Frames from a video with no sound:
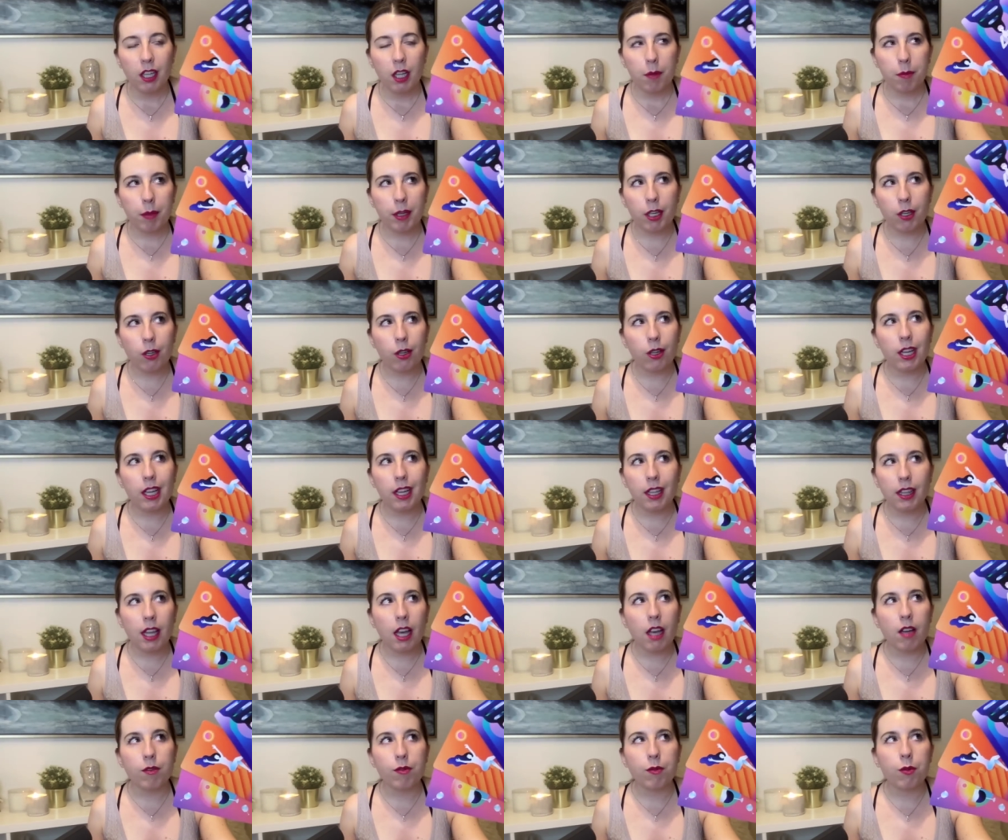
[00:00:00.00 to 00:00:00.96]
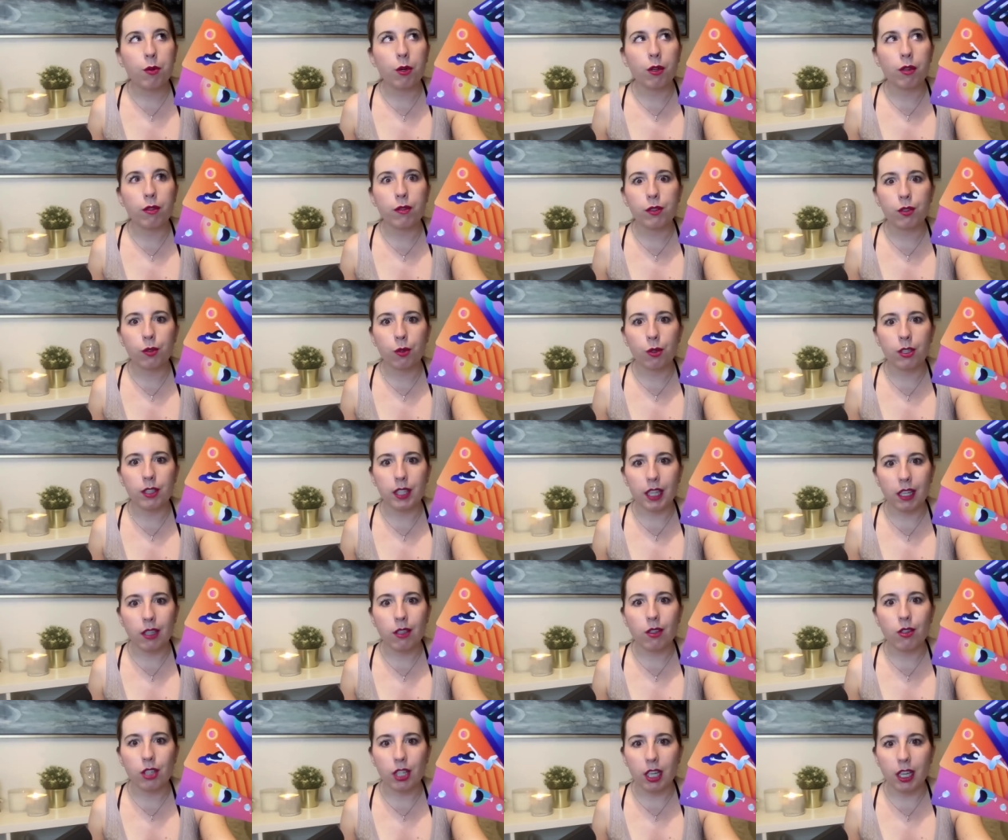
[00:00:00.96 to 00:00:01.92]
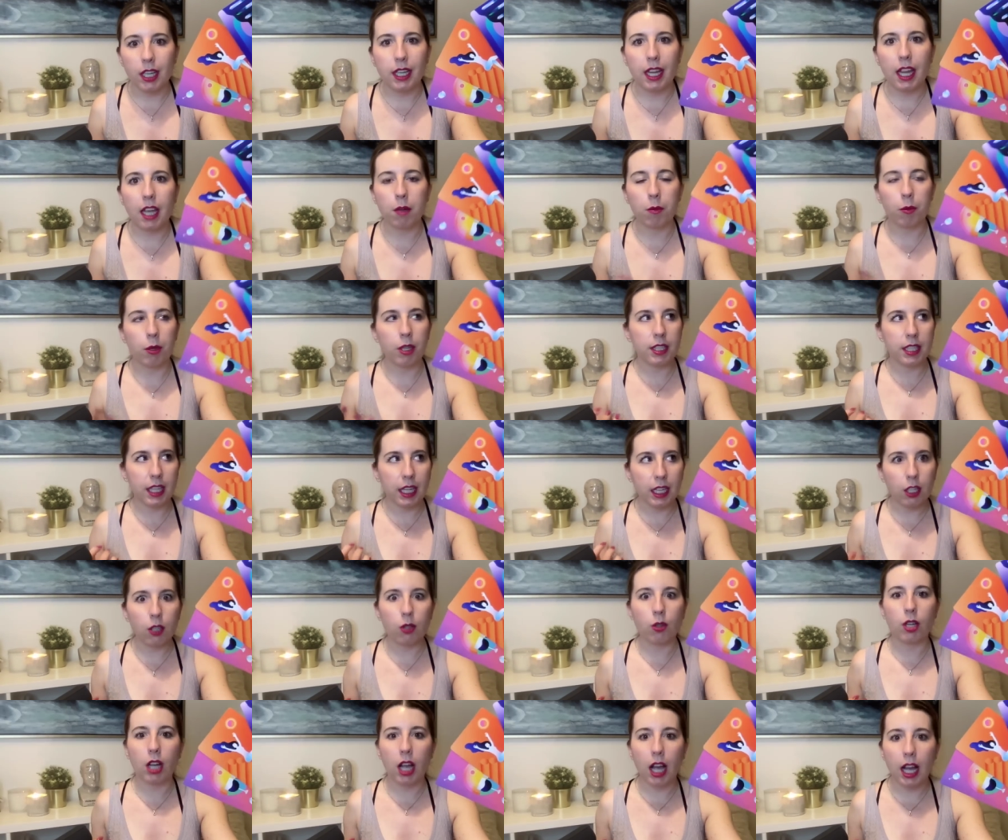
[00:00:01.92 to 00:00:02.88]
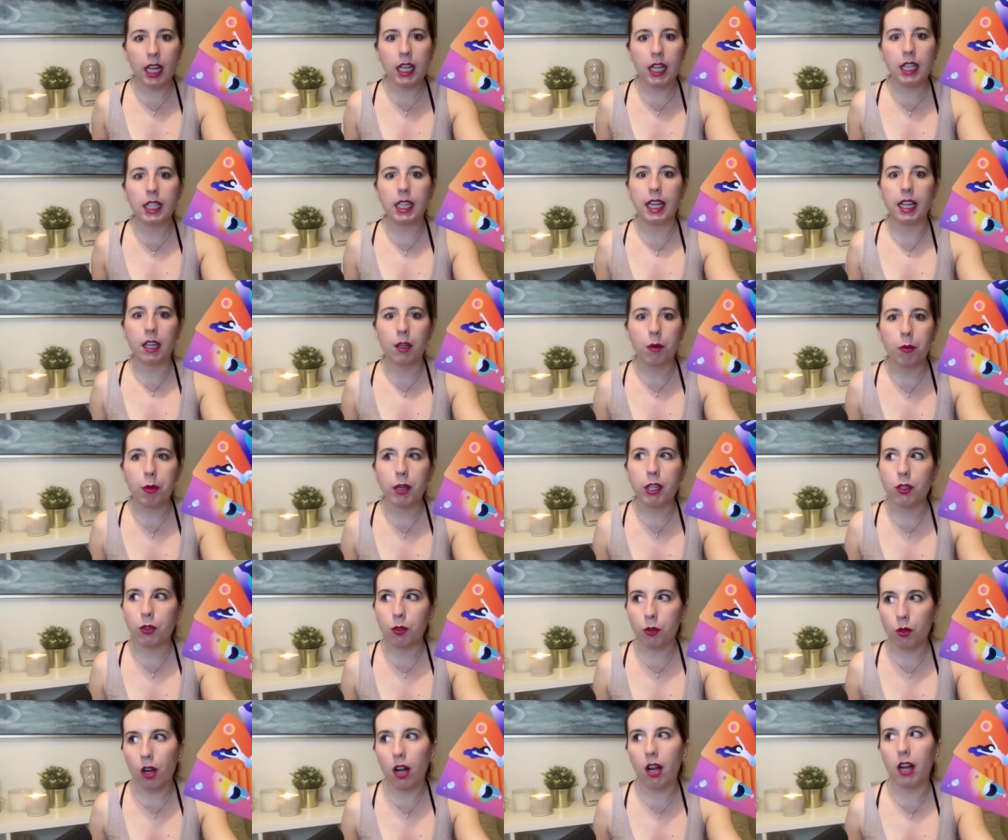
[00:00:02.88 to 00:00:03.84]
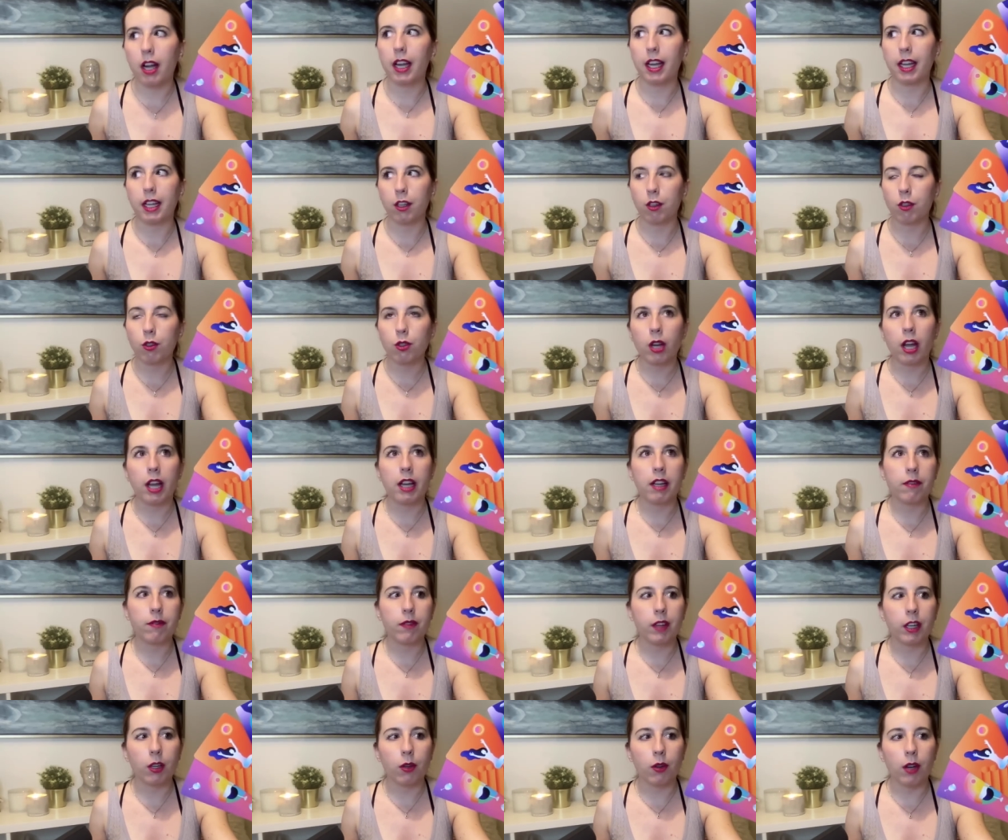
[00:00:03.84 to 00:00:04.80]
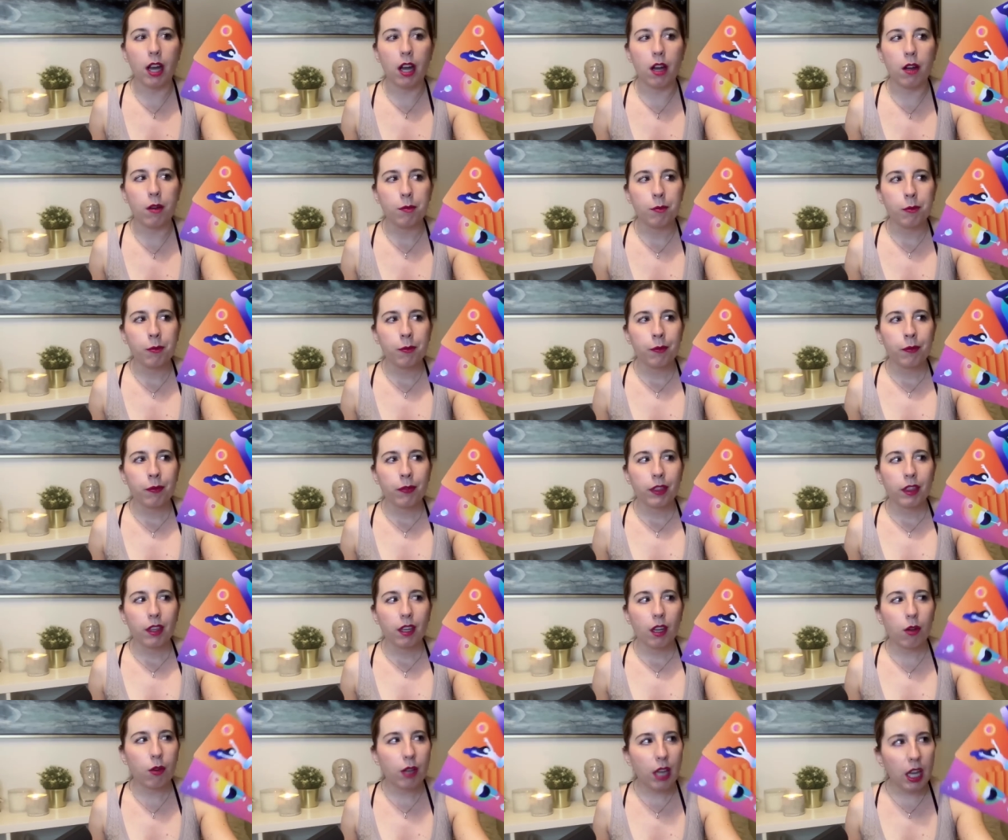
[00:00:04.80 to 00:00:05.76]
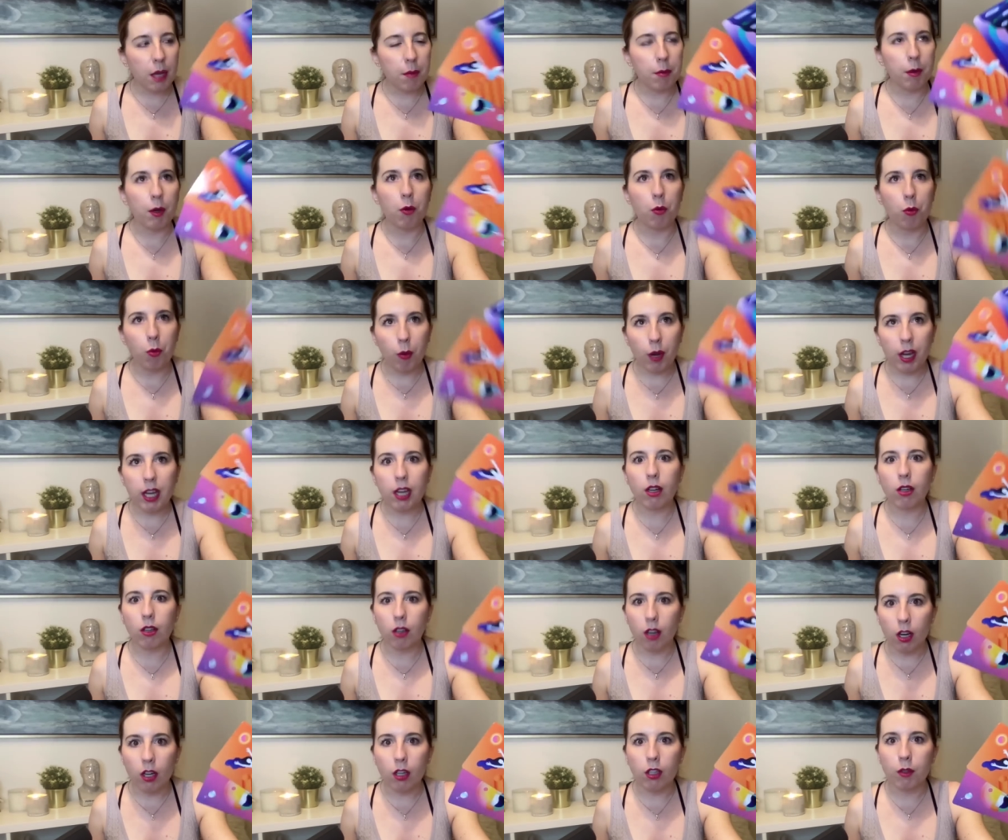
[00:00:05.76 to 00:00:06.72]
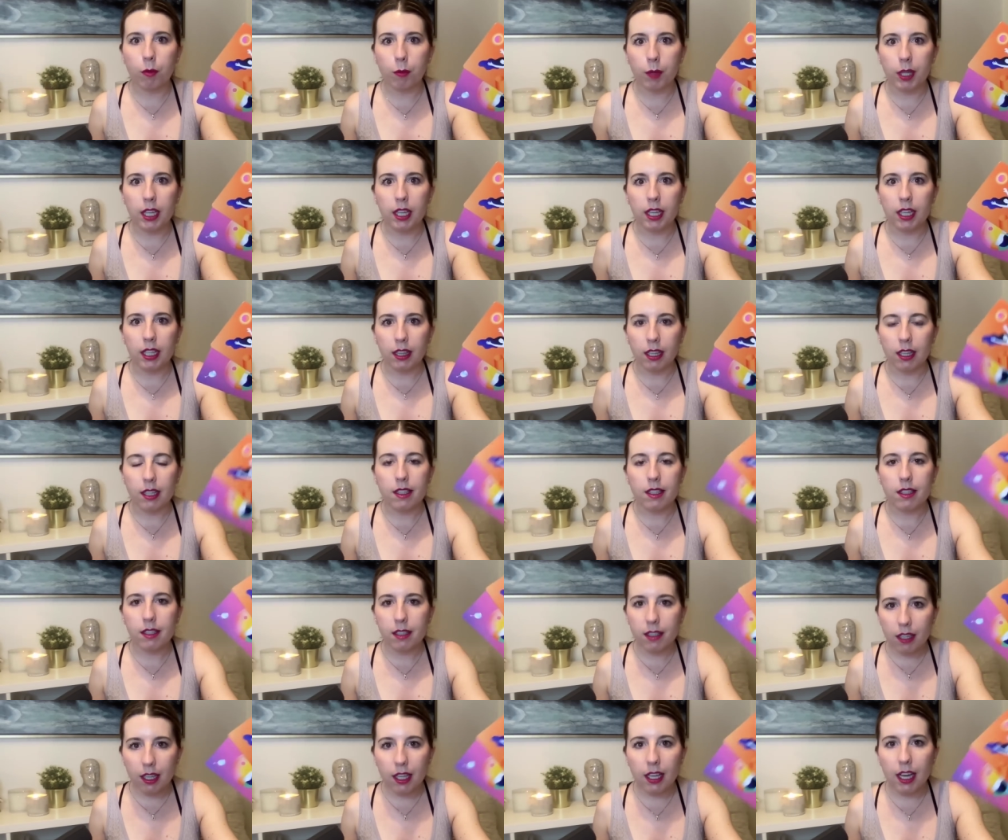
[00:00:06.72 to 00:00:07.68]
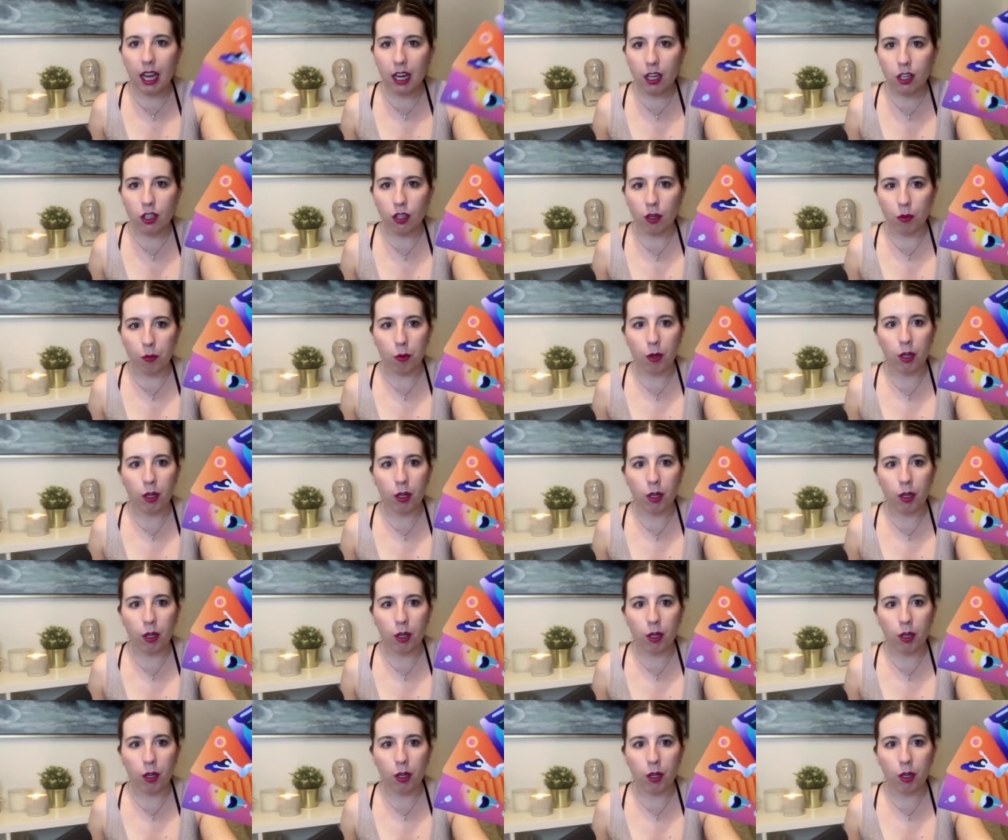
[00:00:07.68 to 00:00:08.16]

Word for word: But you're in that Four of Swords energy again, where it's like you're kind of like withdrawing, you're trying to figure out okay, but where are we in this connection?